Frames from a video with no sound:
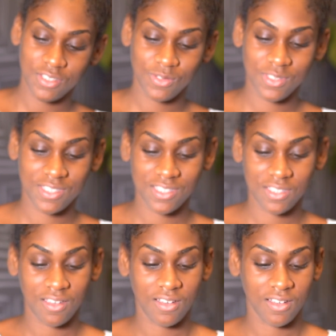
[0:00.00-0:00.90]
used it,
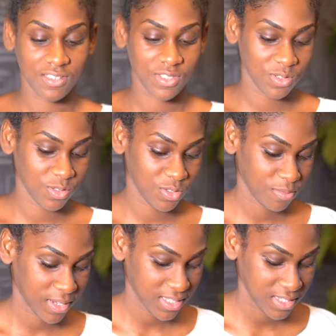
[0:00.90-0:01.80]
so you
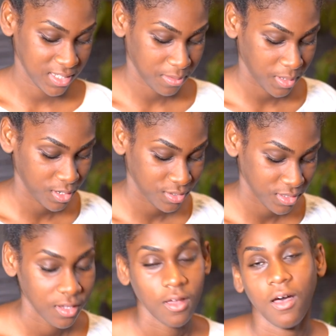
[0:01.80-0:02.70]
might see some hairs